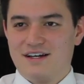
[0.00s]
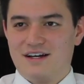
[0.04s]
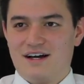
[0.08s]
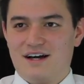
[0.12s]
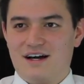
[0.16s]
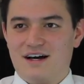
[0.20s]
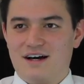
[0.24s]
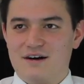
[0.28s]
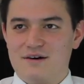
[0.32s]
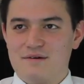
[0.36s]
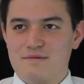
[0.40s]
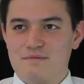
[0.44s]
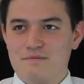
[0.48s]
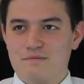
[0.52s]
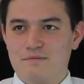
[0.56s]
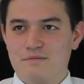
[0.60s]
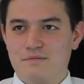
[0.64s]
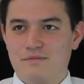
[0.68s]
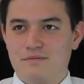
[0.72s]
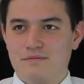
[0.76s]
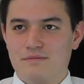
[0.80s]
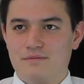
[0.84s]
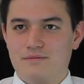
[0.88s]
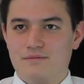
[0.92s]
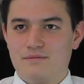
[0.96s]

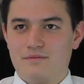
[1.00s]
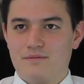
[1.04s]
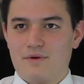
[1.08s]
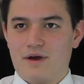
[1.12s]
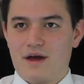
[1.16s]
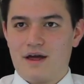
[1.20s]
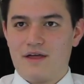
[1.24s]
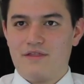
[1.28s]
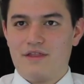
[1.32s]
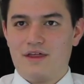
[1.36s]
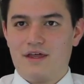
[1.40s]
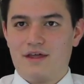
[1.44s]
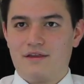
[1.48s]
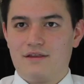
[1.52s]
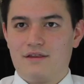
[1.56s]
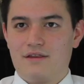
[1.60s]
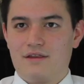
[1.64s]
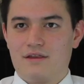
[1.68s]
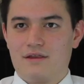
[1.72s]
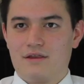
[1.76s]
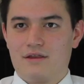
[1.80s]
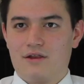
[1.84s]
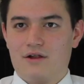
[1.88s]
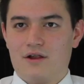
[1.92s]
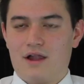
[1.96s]
And
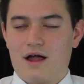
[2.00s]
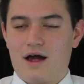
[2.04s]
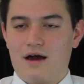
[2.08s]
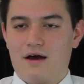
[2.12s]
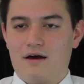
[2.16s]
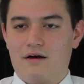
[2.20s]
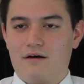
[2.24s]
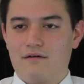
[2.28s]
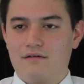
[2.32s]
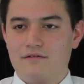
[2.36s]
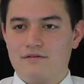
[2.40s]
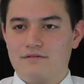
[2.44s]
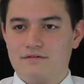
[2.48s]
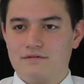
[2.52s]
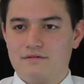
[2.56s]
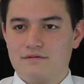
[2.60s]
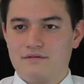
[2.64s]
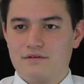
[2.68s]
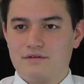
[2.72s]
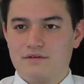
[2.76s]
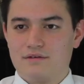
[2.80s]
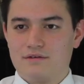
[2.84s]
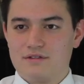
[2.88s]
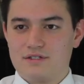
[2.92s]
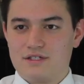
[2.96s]
then they'll have
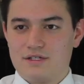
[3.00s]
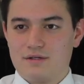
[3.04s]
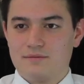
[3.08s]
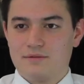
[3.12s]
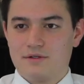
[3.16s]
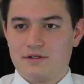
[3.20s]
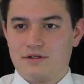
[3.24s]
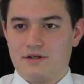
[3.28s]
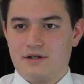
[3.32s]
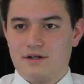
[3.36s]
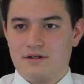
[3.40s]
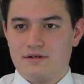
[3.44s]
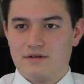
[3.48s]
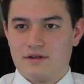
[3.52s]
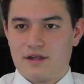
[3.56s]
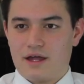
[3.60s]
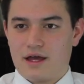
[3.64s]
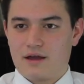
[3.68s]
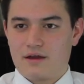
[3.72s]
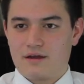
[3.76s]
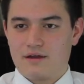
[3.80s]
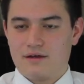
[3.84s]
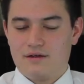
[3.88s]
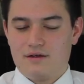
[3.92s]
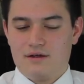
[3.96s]
similar,
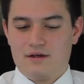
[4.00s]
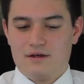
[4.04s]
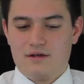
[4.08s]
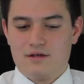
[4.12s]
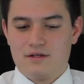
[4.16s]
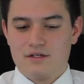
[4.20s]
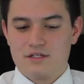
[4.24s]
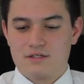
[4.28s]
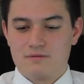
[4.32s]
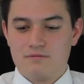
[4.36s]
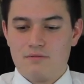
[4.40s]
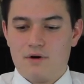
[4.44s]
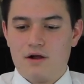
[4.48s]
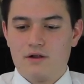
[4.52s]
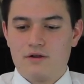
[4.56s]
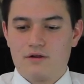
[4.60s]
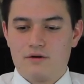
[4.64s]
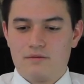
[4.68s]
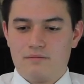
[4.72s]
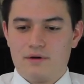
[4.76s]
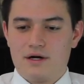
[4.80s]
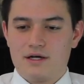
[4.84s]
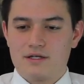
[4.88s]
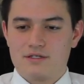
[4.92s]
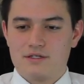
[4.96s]
like, smaller
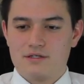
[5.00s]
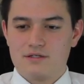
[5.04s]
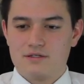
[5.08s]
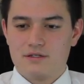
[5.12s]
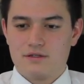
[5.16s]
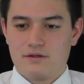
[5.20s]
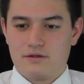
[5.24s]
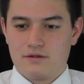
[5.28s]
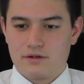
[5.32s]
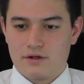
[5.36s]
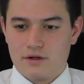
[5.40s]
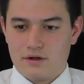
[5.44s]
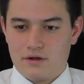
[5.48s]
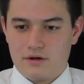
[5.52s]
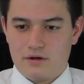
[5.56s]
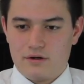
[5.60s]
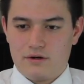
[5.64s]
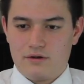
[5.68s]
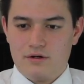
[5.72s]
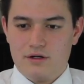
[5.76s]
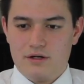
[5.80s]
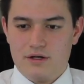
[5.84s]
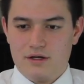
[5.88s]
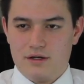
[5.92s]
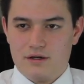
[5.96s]
buses that'll
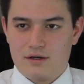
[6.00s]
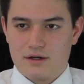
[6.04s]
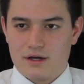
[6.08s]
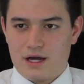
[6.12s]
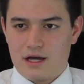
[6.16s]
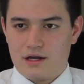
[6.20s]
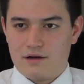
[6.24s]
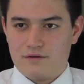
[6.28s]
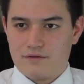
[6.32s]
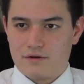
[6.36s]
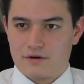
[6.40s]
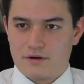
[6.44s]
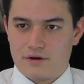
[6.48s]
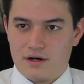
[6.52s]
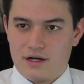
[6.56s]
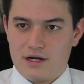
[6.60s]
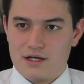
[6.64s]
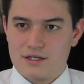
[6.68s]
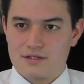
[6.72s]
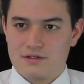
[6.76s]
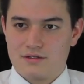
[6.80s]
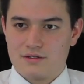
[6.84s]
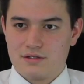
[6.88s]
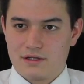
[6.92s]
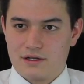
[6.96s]
go kind of
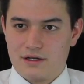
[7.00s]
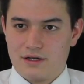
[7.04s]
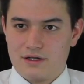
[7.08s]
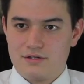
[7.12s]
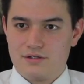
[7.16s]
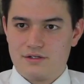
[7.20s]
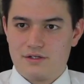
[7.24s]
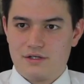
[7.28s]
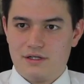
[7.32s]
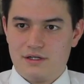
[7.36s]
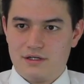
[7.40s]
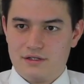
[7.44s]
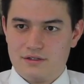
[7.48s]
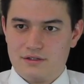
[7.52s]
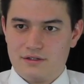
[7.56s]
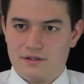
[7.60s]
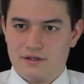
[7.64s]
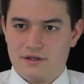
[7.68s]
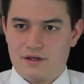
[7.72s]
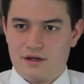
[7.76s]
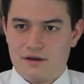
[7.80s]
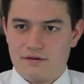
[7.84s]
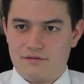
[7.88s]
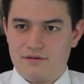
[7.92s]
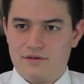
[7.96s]
across the country
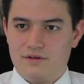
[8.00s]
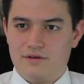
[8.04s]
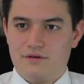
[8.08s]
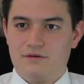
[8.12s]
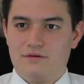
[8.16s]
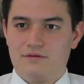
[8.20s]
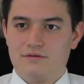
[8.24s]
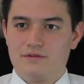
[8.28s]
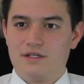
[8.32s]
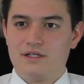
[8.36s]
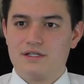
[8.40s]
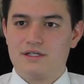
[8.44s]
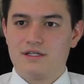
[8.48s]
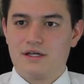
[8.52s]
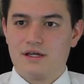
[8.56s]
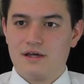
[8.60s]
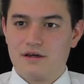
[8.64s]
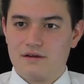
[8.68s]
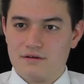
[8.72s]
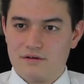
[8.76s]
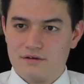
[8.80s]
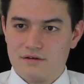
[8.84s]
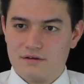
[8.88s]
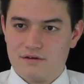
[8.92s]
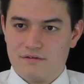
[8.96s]
if you need to
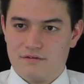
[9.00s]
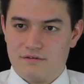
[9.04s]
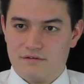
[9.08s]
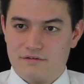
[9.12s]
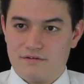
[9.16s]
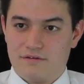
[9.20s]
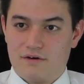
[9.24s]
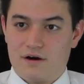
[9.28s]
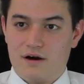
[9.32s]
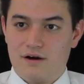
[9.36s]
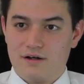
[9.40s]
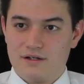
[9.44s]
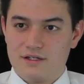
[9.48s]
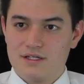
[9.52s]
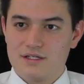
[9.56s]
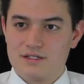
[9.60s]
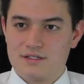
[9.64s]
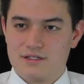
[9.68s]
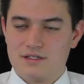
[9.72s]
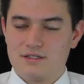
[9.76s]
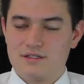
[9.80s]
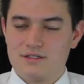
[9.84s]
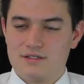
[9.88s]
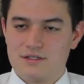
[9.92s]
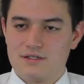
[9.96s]
get far
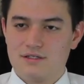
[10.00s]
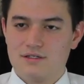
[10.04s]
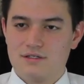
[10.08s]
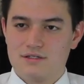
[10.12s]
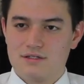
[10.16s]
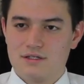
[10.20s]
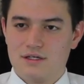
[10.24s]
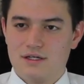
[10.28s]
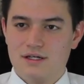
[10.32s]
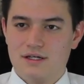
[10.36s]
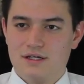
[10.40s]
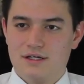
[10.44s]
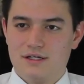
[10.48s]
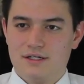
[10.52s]
distances.